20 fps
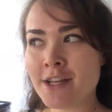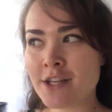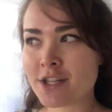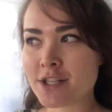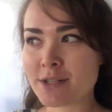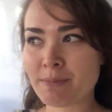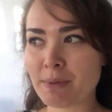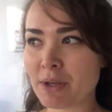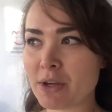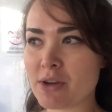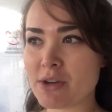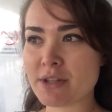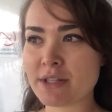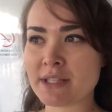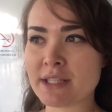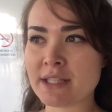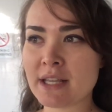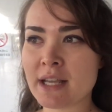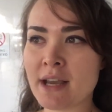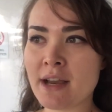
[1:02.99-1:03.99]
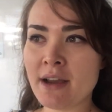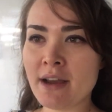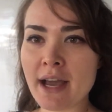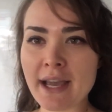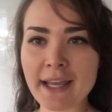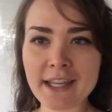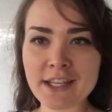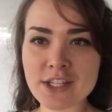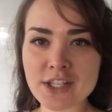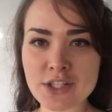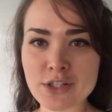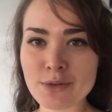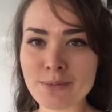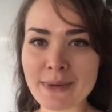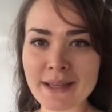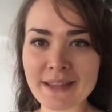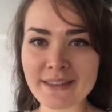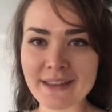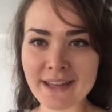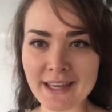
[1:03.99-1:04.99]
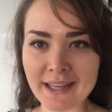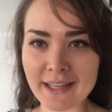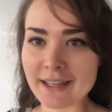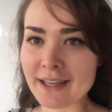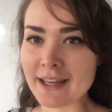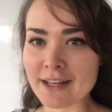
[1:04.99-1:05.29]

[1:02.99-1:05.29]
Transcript: just because I can just do my thing